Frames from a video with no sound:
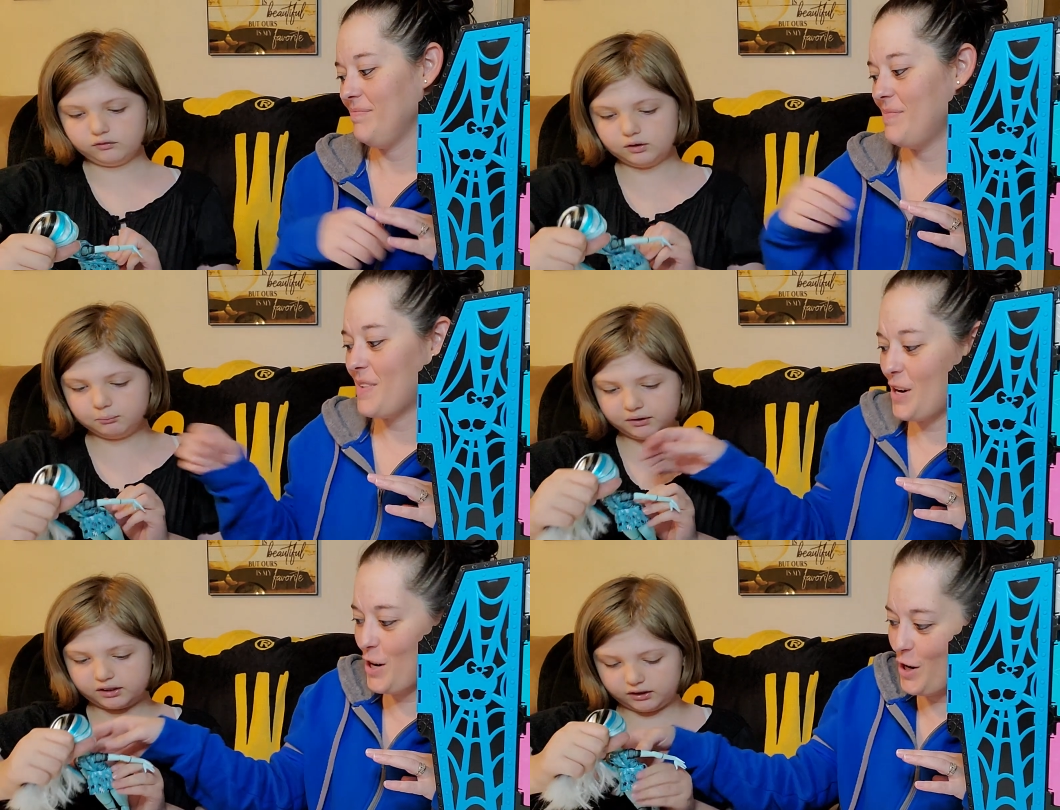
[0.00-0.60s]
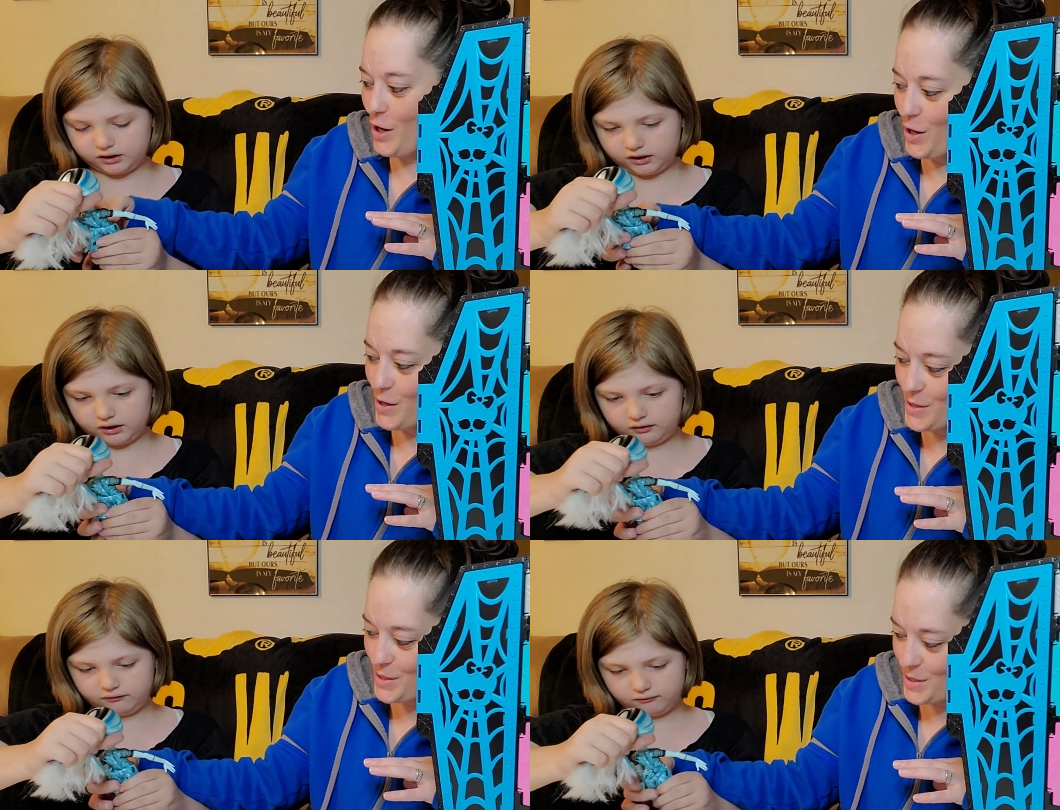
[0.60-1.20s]
Speaker 1: Oh my god!
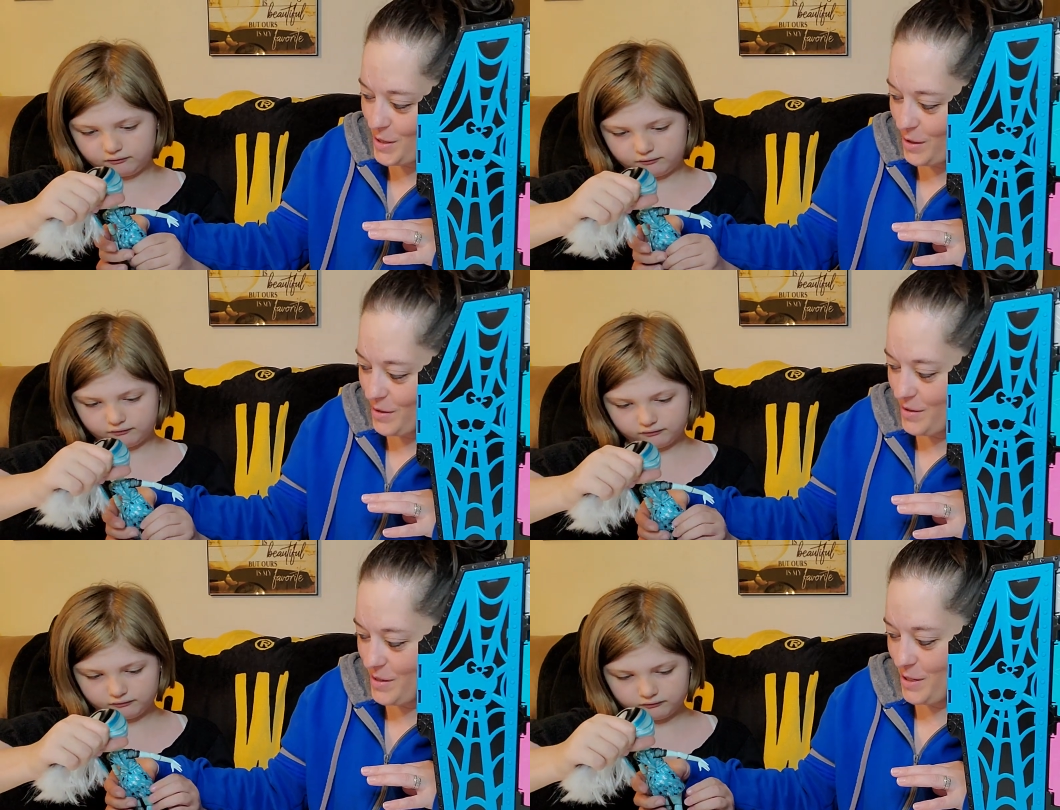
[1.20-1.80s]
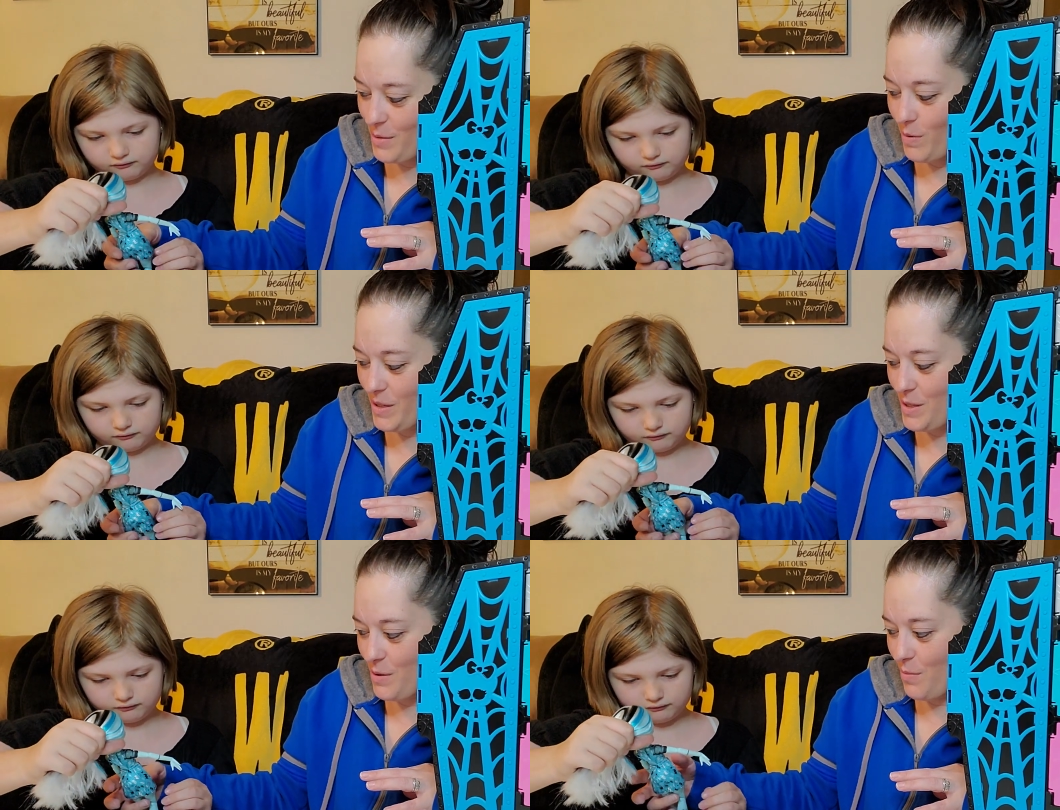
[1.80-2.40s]
Her skirt just
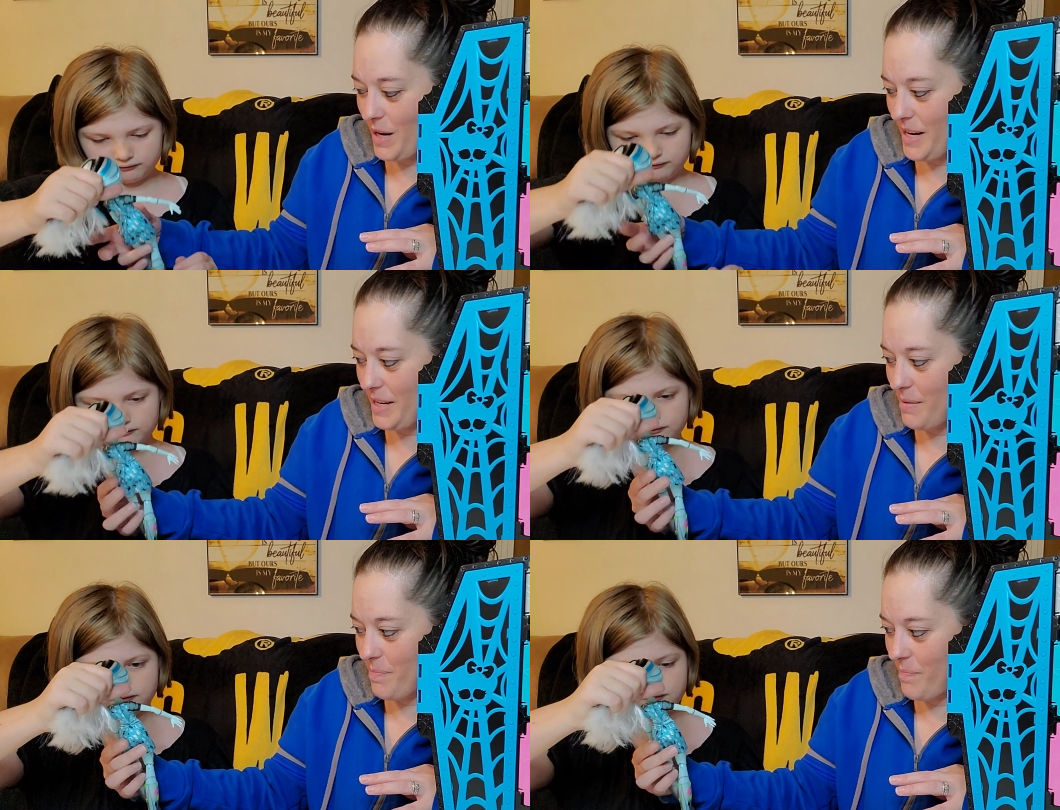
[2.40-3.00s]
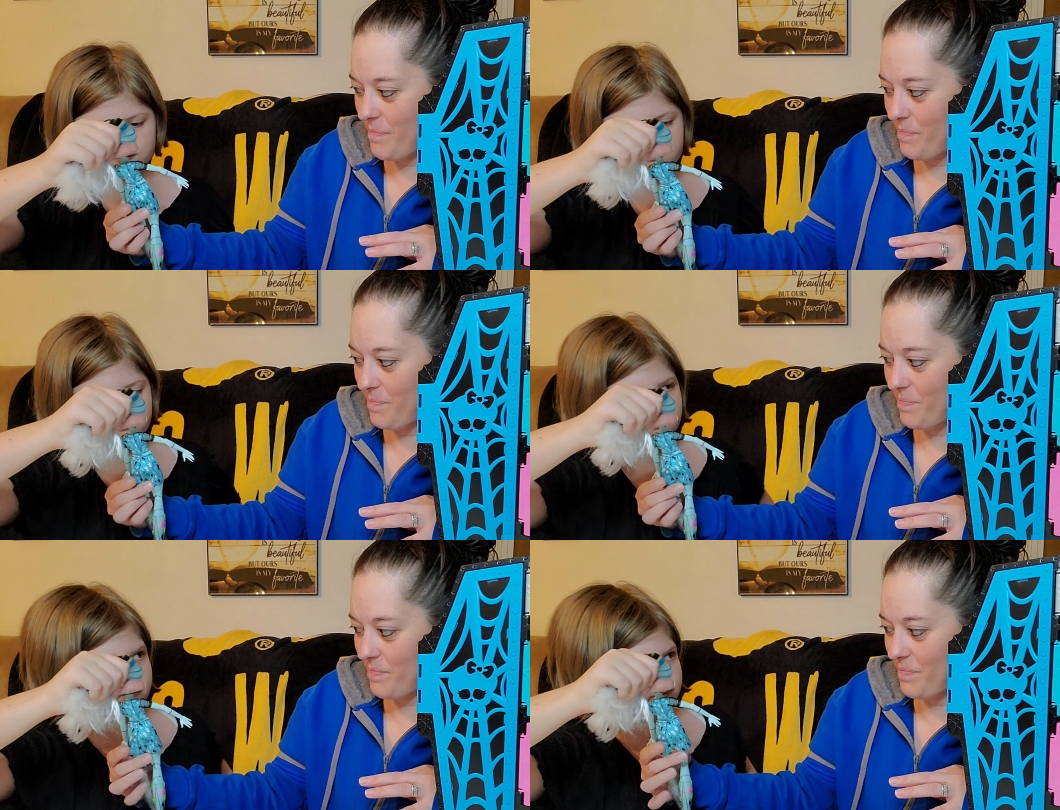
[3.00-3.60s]
wants to ride up.
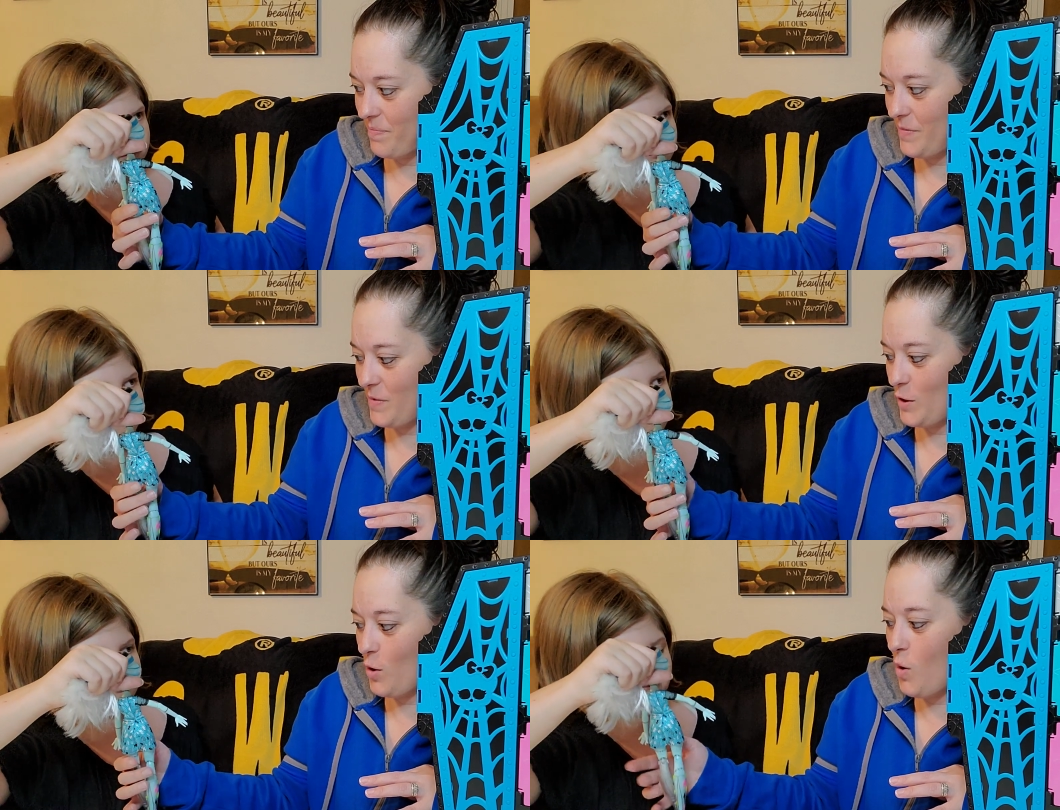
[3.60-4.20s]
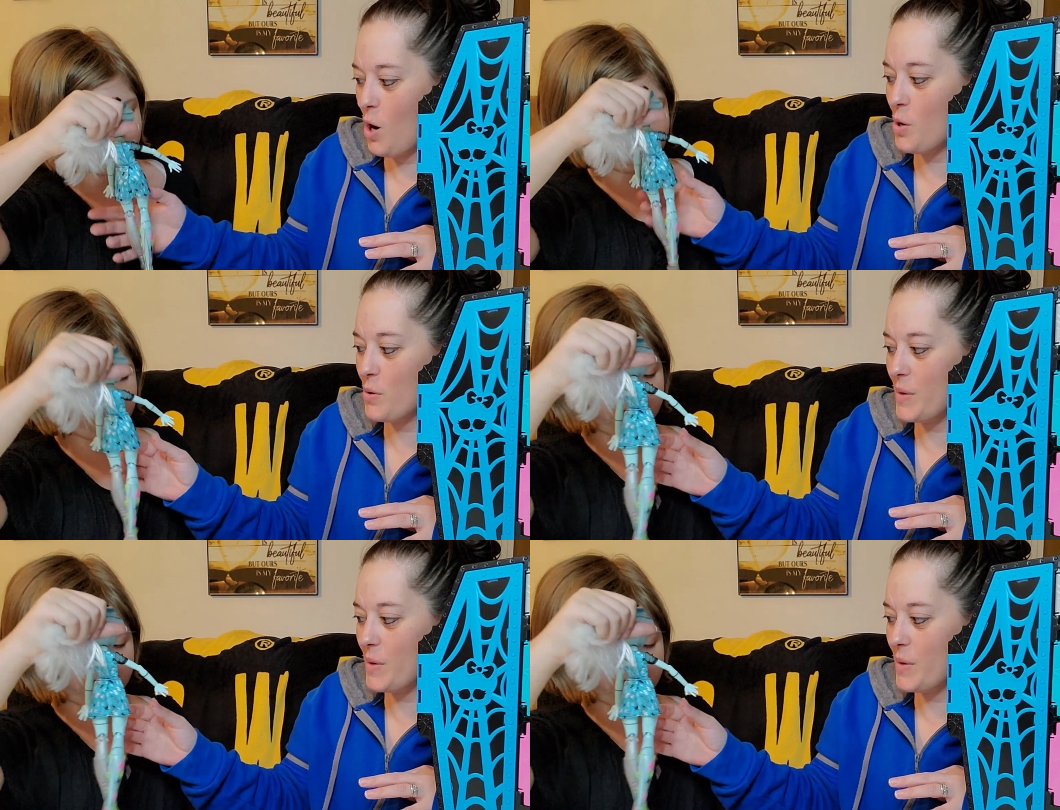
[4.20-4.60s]
Go all the